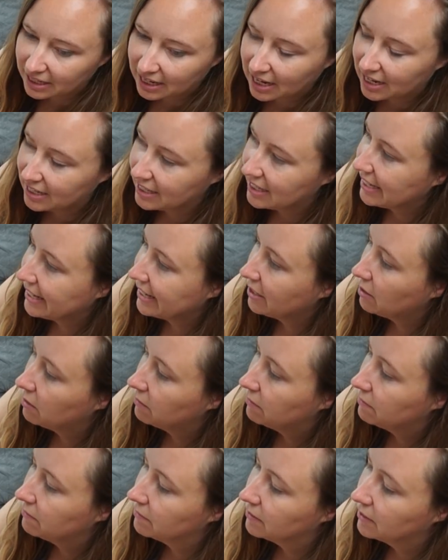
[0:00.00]
harder to get
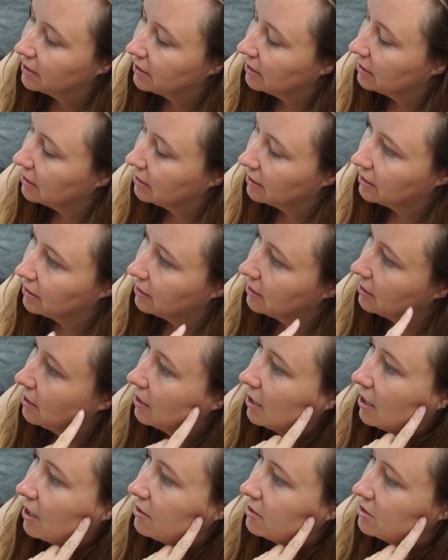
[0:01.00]
off,
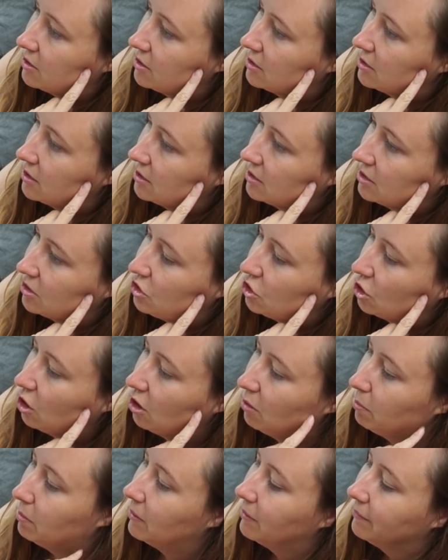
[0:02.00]
and this just does the
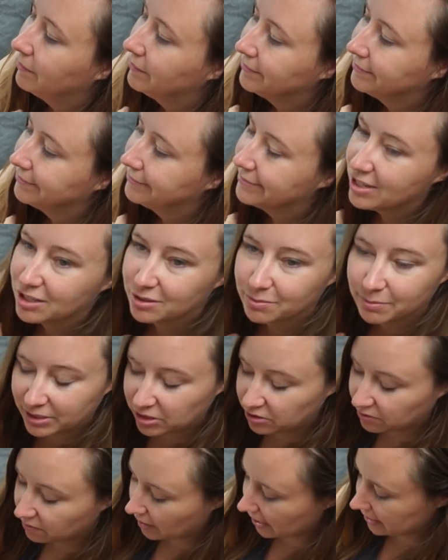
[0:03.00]
job. It's my
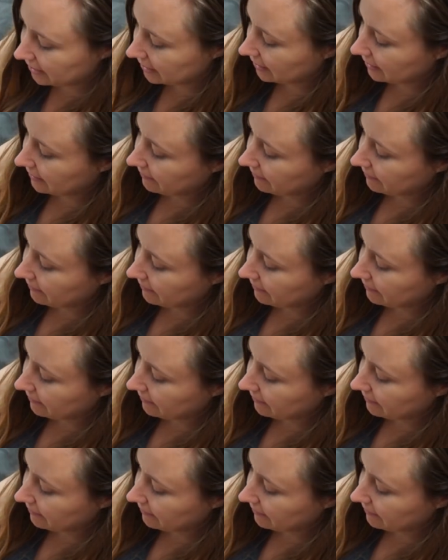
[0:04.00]
new find.